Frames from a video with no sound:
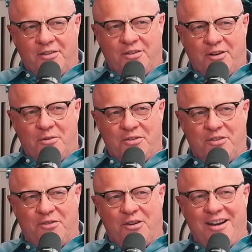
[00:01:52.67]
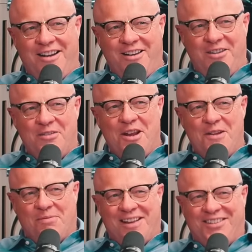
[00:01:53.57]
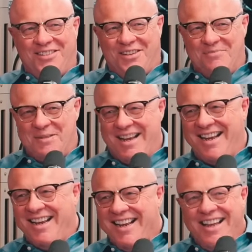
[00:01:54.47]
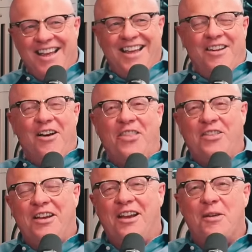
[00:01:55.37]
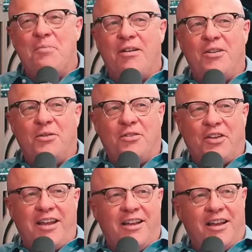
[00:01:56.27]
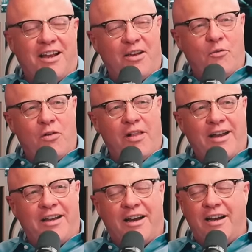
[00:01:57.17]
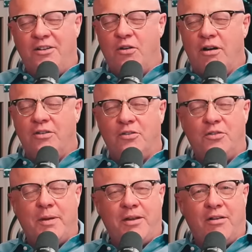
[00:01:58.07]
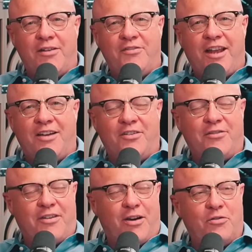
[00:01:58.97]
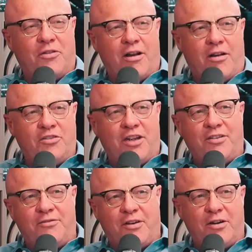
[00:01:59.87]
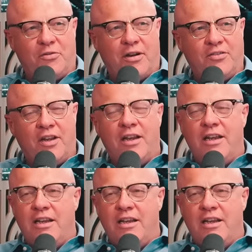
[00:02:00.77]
So we had to go write it. Unique place to be. You know, the thing I compare it to is like, we're like dogs who spend their life catching chasing fire trucks.